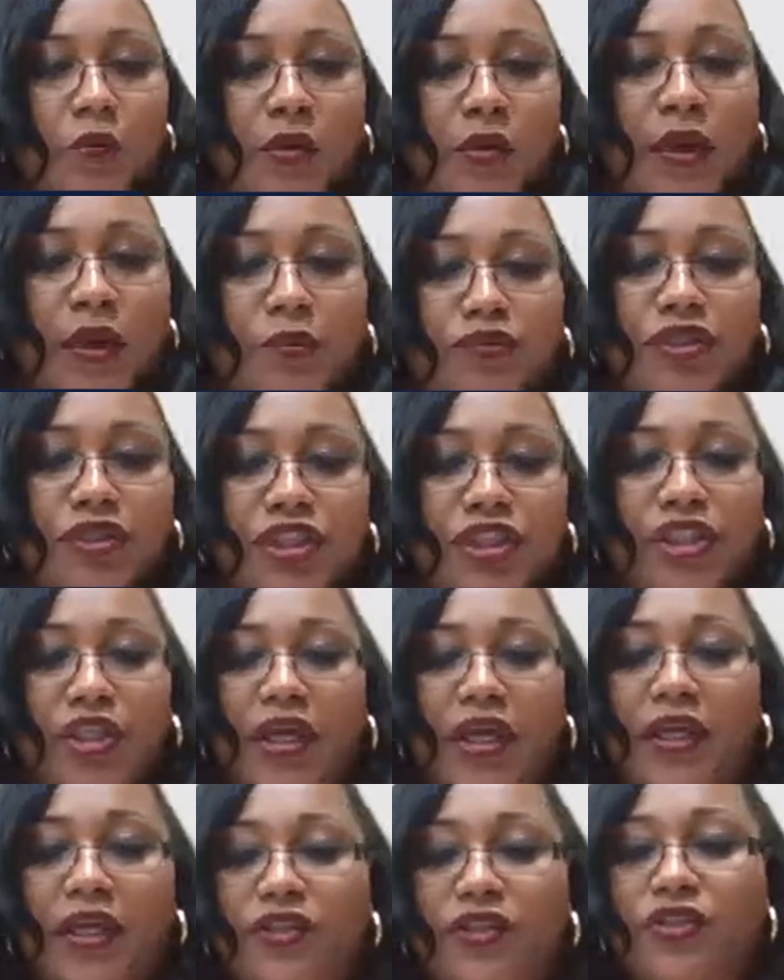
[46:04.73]
We
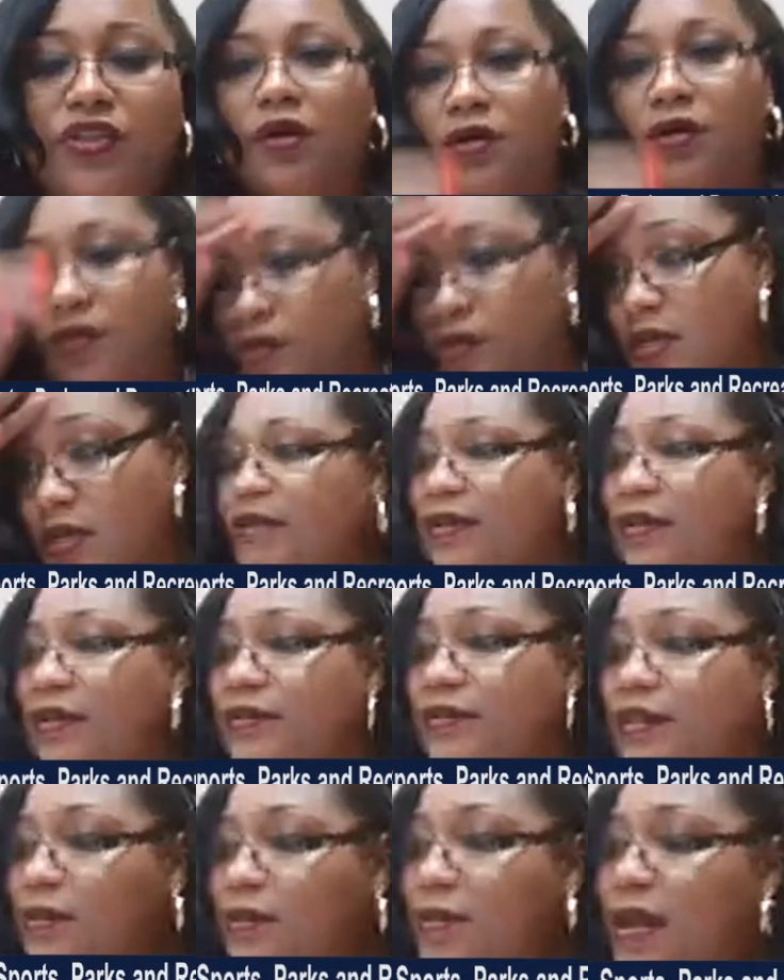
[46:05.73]
appreciate your
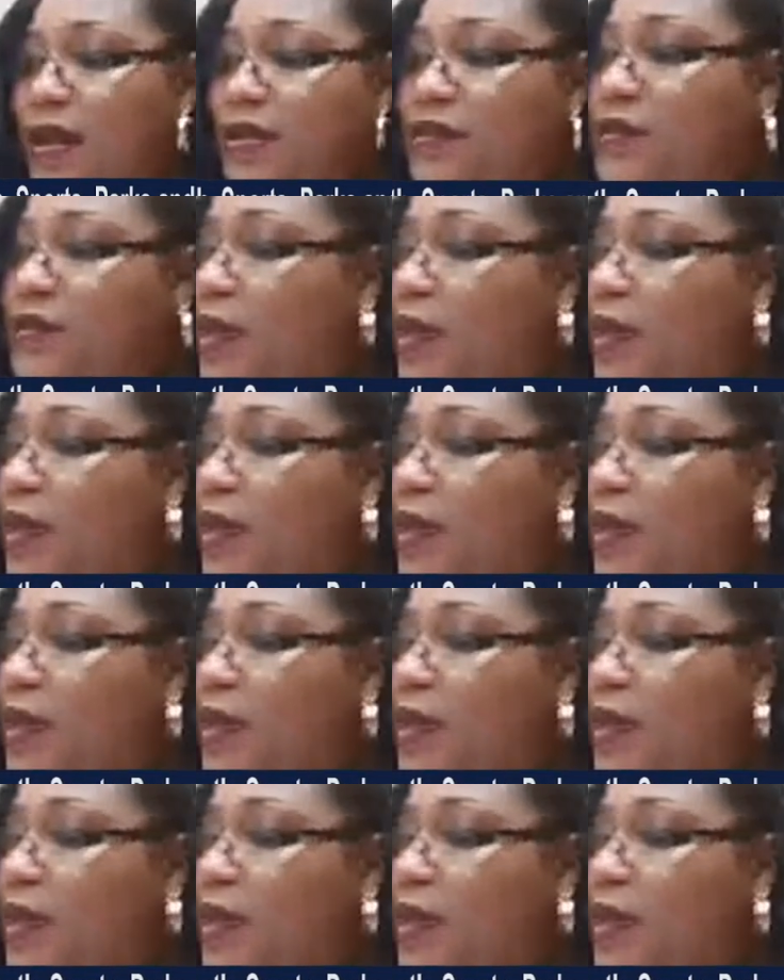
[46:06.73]
sentiments